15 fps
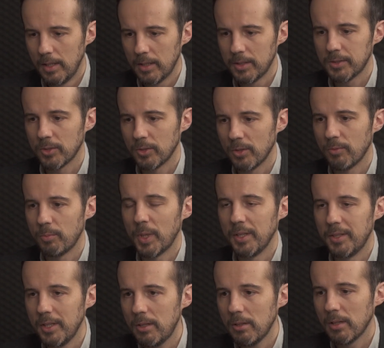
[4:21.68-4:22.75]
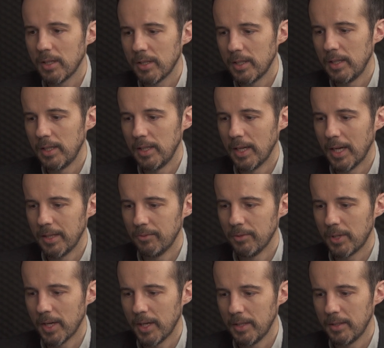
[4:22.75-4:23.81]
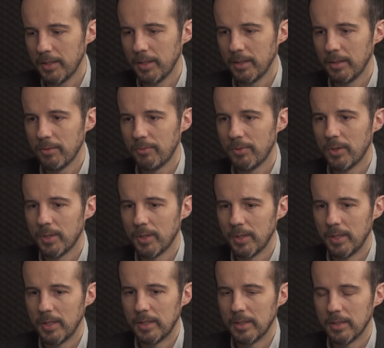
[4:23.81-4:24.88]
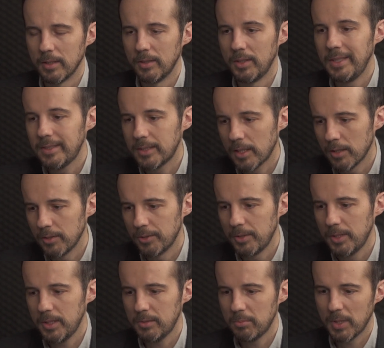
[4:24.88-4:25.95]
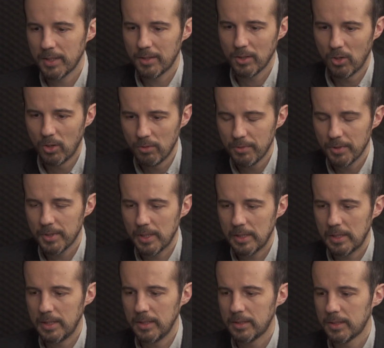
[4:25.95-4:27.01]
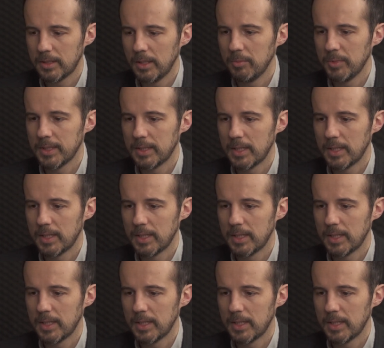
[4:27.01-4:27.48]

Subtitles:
sort of particularly advocating for these countries. But overall, it seems